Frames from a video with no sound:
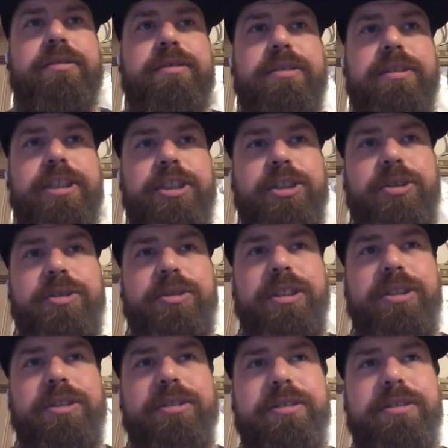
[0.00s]
then you're
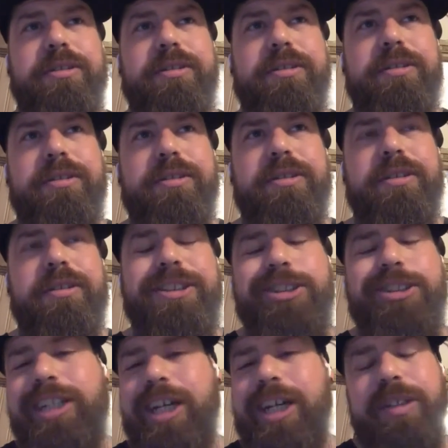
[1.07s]
then
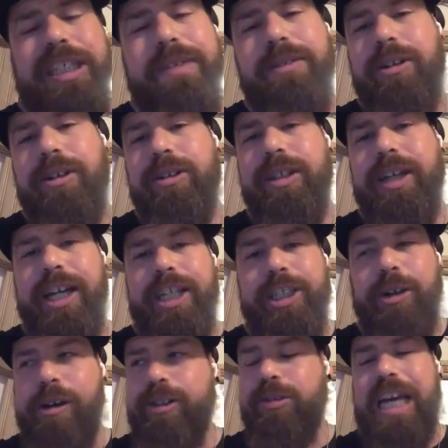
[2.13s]
you're not going to give it all you got. You're
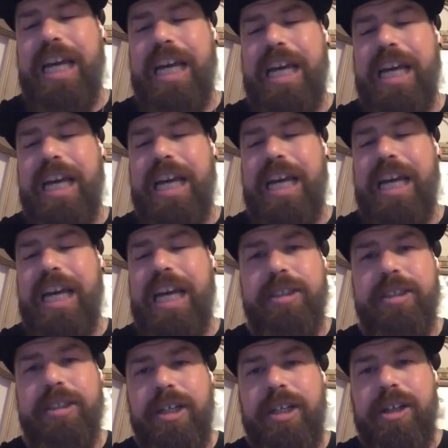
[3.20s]
always going to have a distraction.
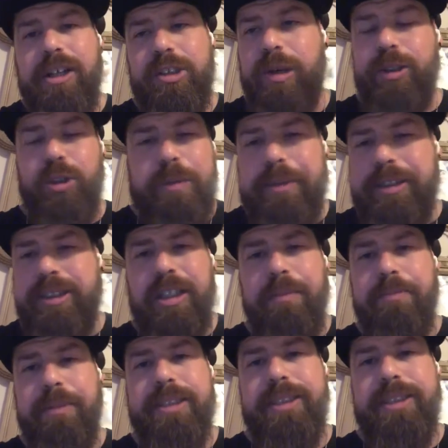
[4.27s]
There's always going to be
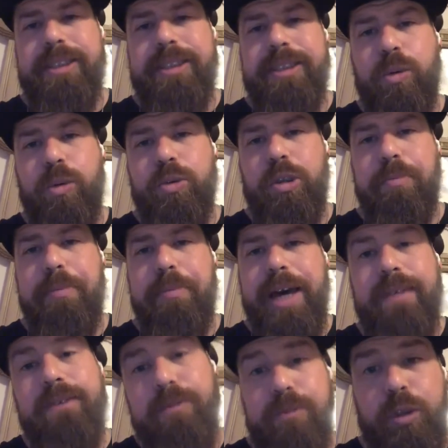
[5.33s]
something that's that's hold you
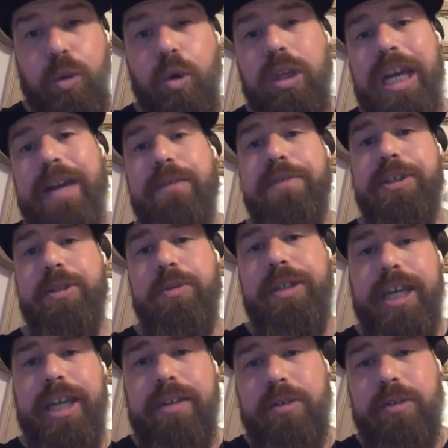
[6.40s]
back from doing everything you
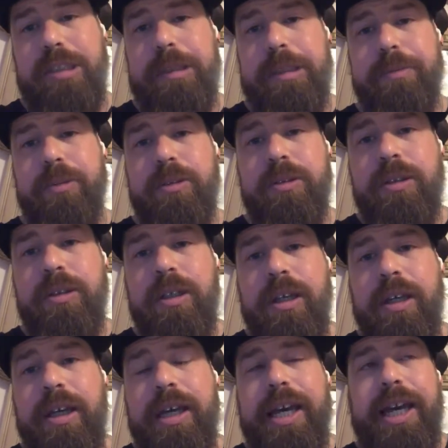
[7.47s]
can for these people.
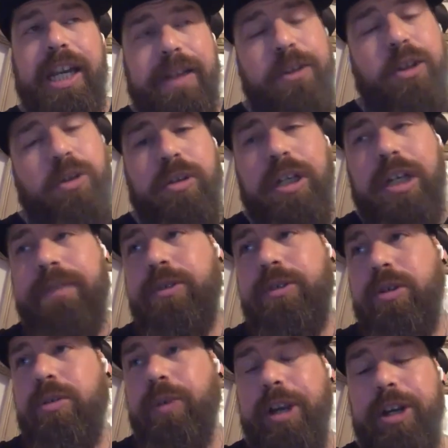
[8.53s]
And if you're if
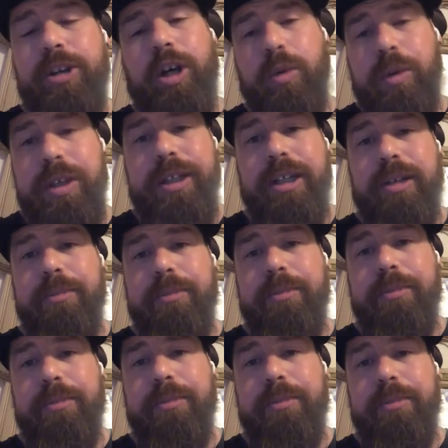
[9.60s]
you're ready to go in there, man,
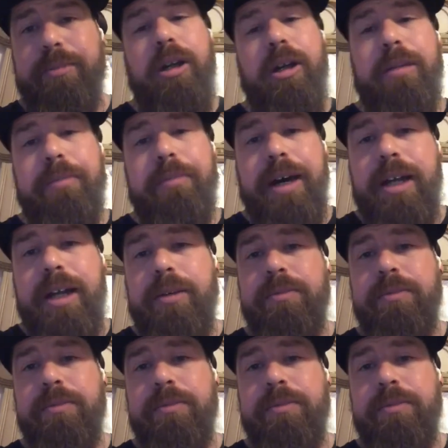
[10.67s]
you got to be all about them.